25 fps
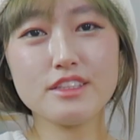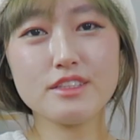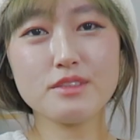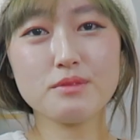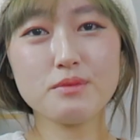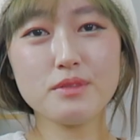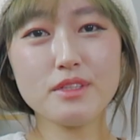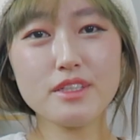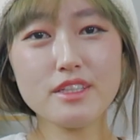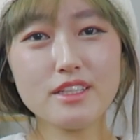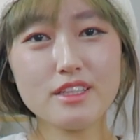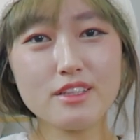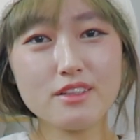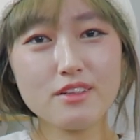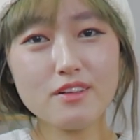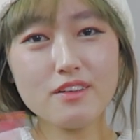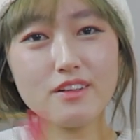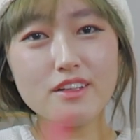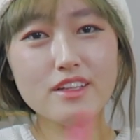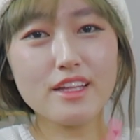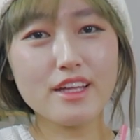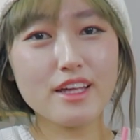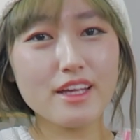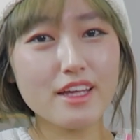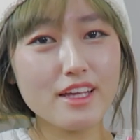It's pretty, no?
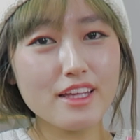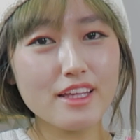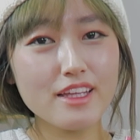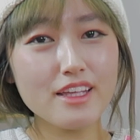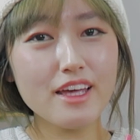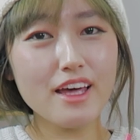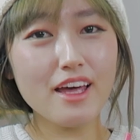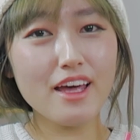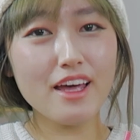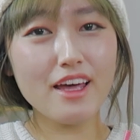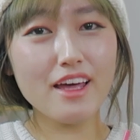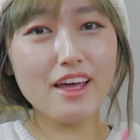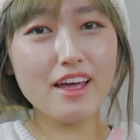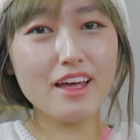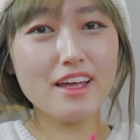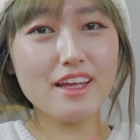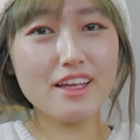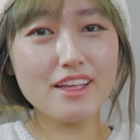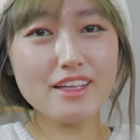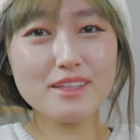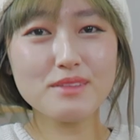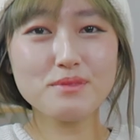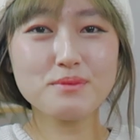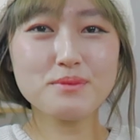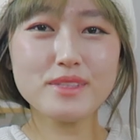Like,
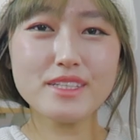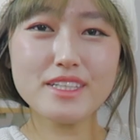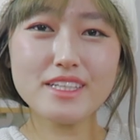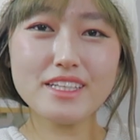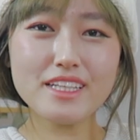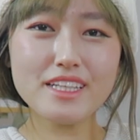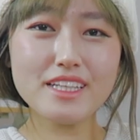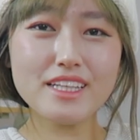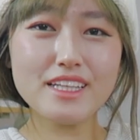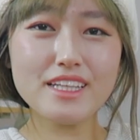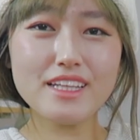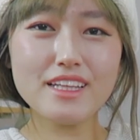yay, pretty!